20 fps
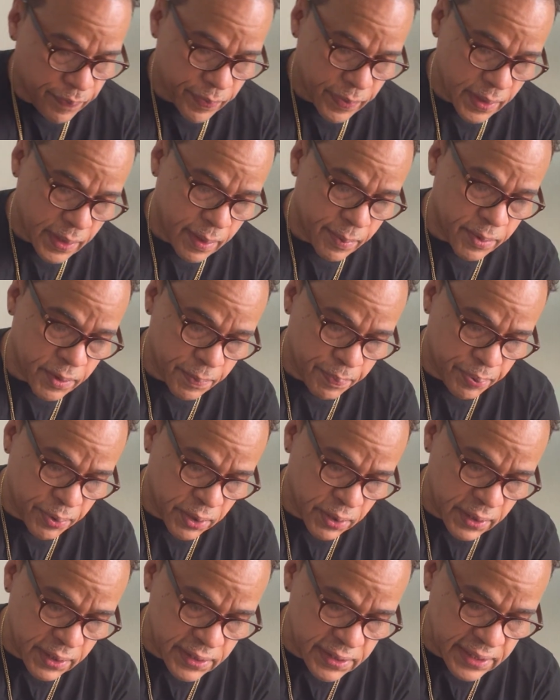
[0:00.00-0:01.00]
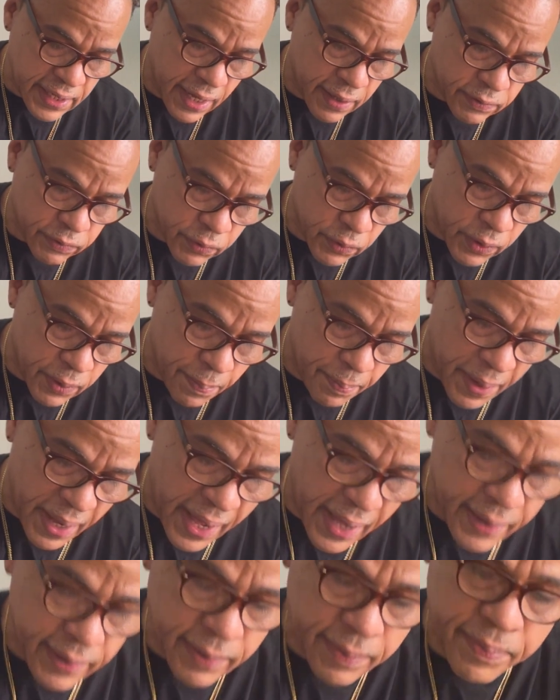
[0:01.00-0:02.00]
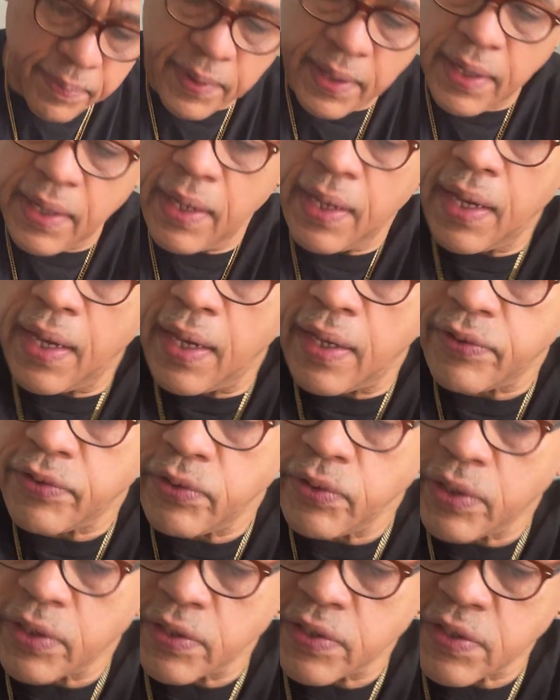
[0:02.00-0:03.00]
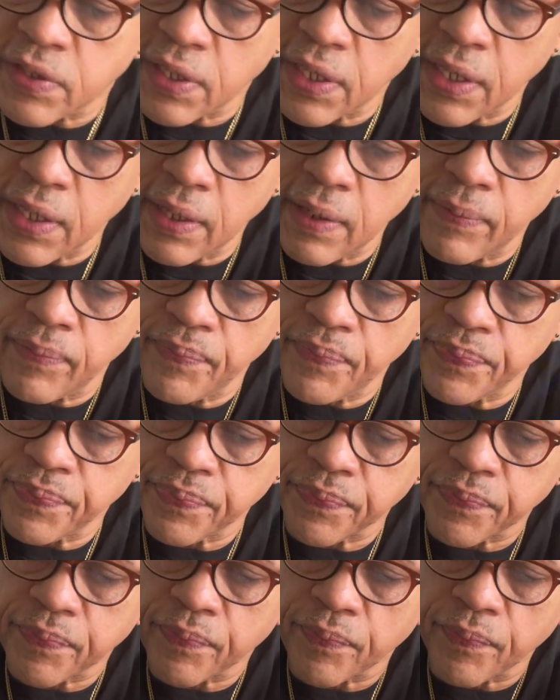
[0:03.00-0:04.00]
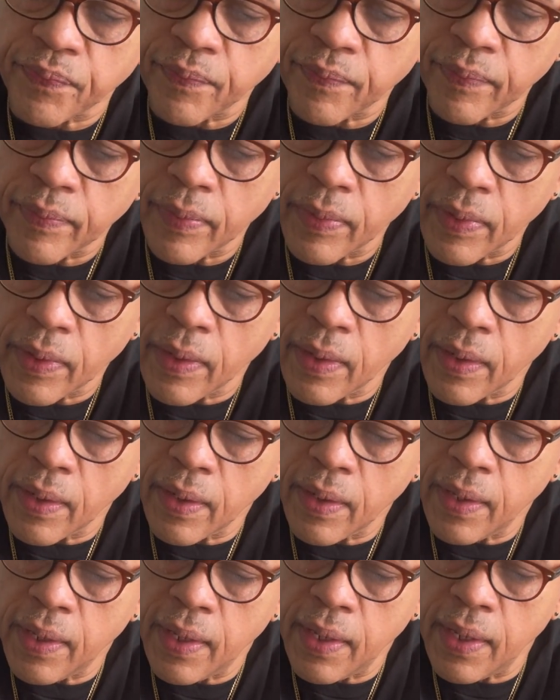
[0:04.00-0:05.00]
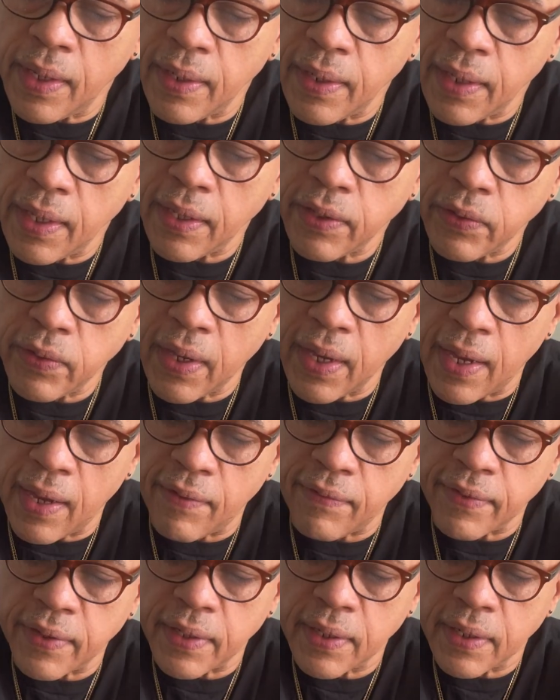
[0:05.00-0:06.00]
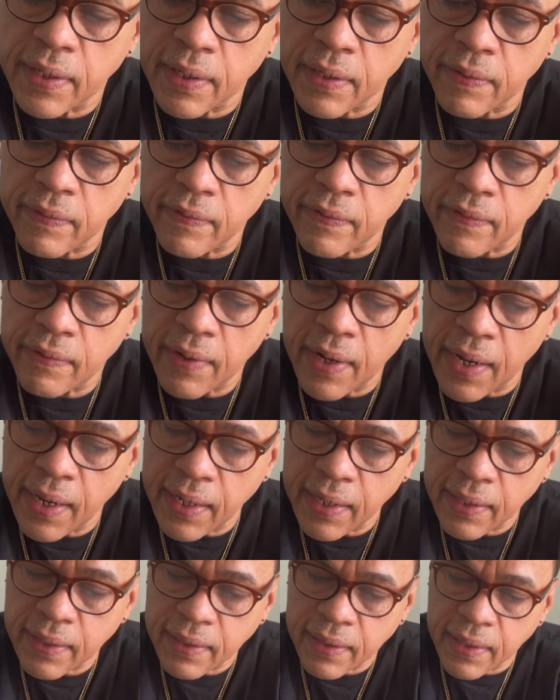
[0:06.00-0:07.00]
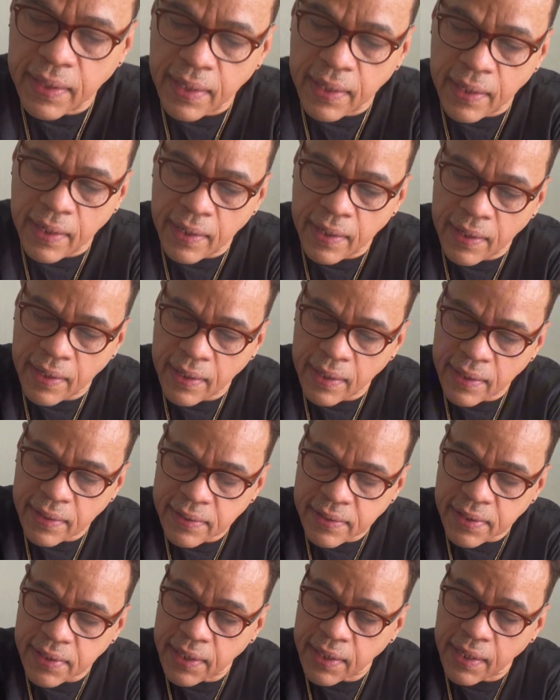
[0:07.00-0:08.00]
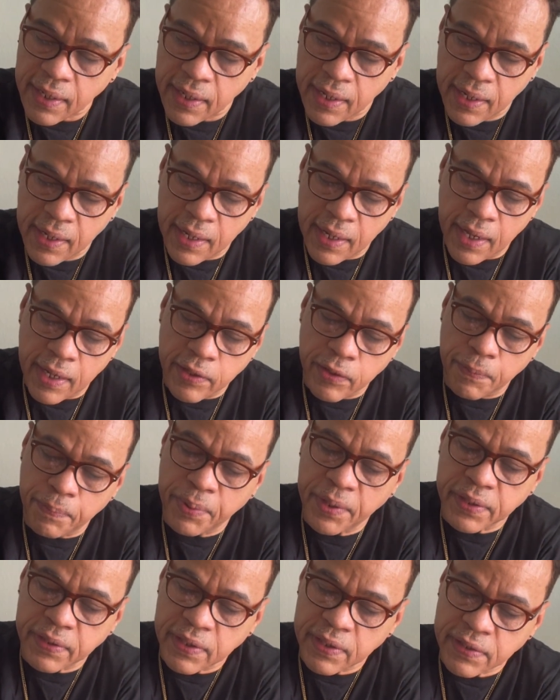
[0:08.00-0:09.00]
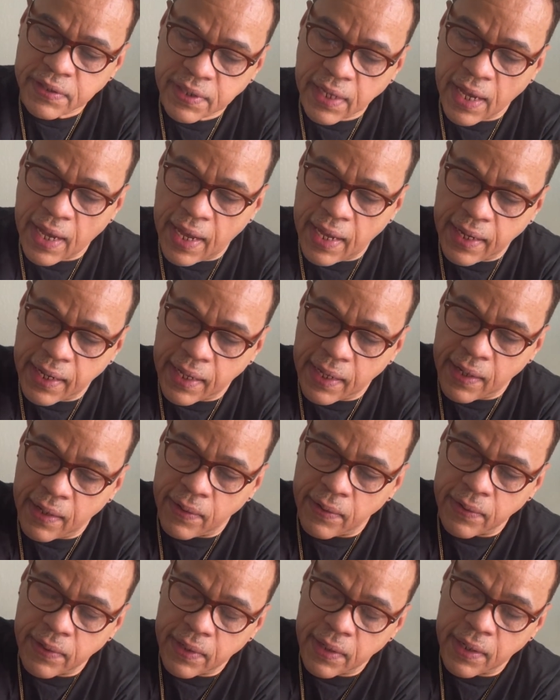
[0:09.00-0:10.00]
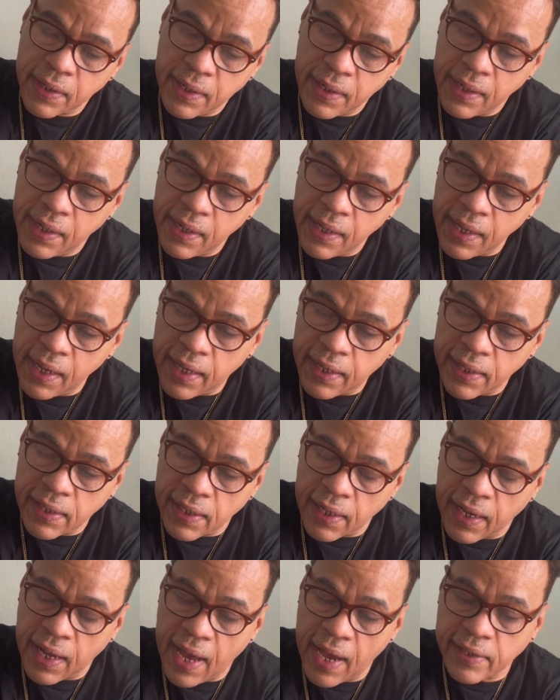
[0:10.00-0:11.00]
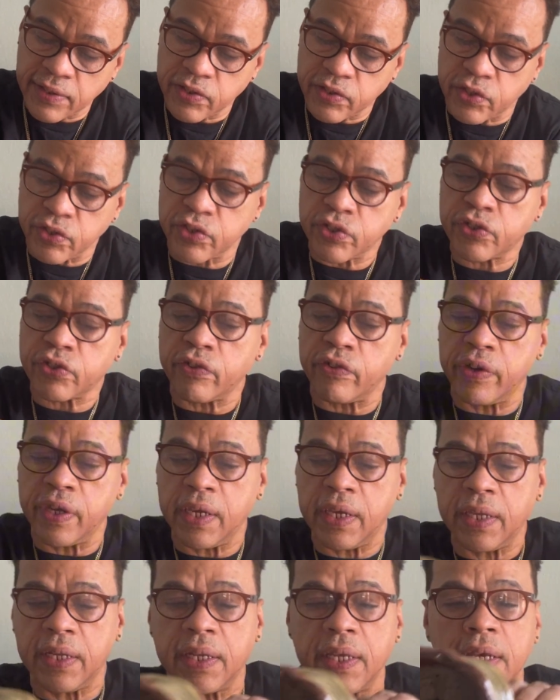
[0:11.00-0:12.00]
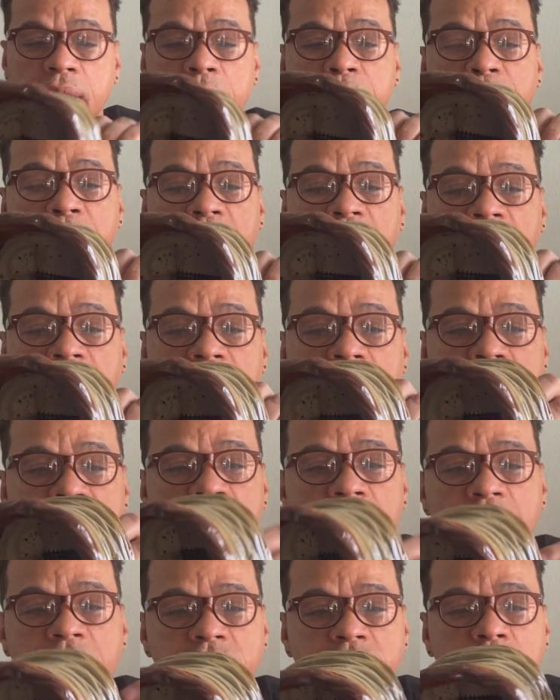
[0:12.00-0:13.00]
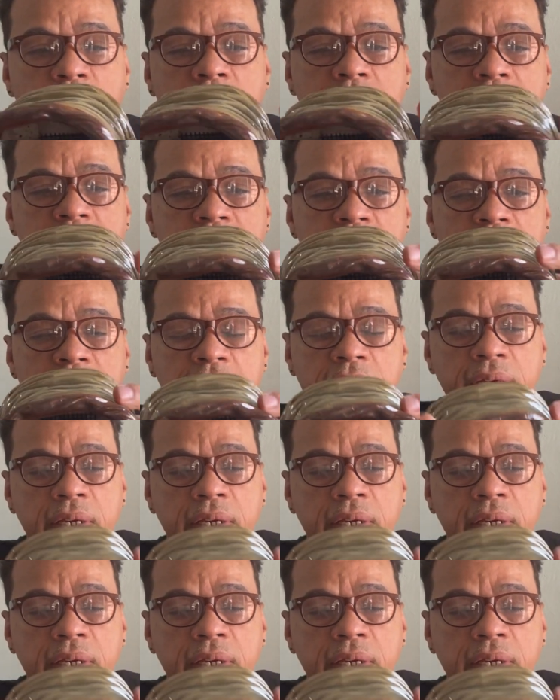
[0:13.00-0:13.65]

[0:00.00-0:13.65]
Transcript: I'm gonna pull this out through the bottom, as you can see. And there you have it, right there, see? And you put this guy down, and it locks the screen in place, as you can see.